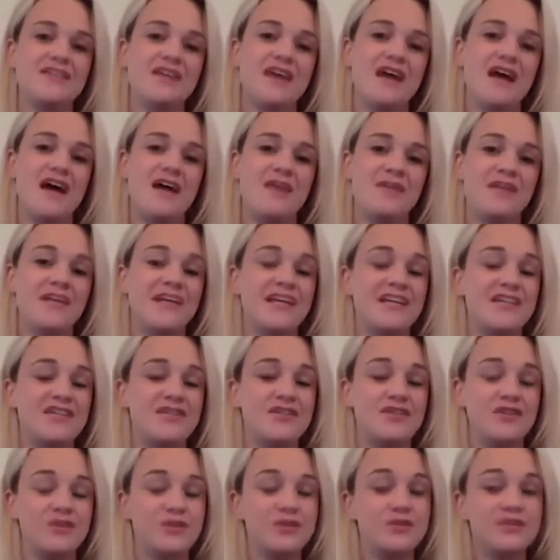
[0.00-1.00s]
And I guess
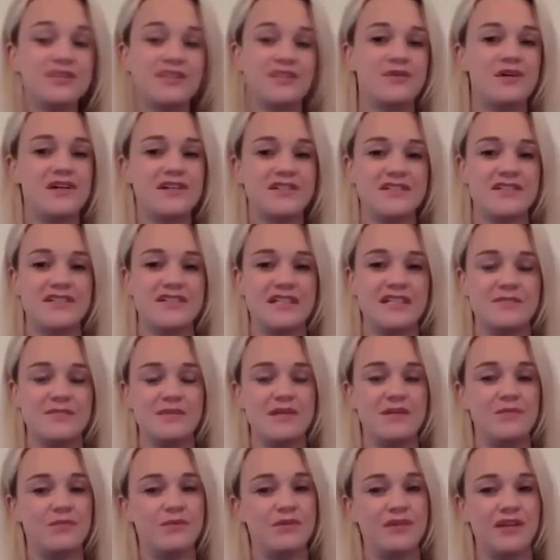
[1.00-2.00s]
you could also ask these
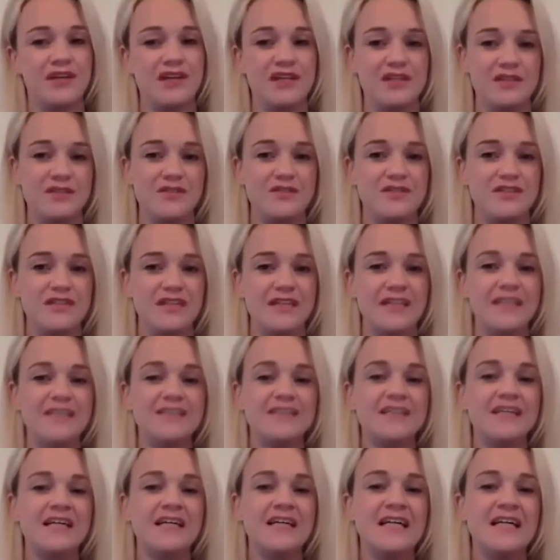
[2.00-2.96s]
people that are using it,